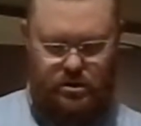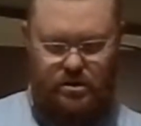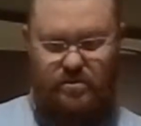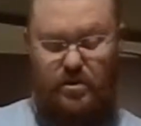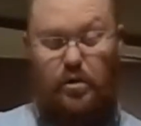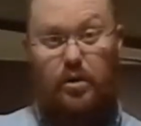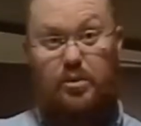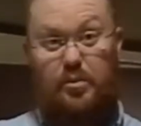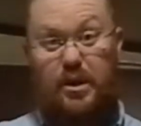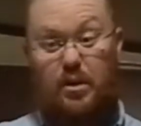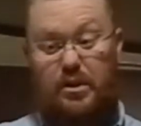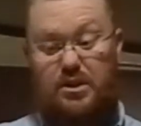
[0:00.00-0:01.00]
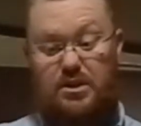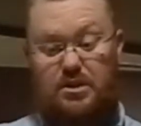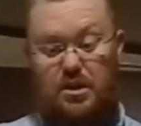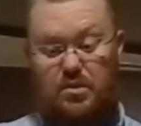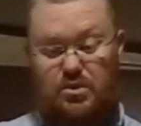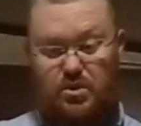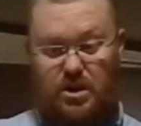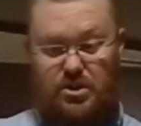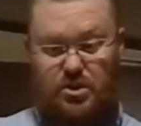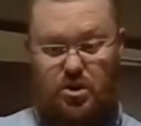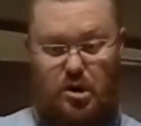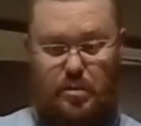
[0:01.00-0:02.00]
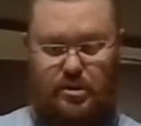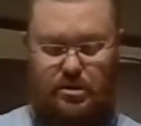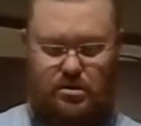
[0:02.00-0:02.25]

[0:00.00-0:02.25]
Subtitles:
If it were up to me, we'd just go straight sharp.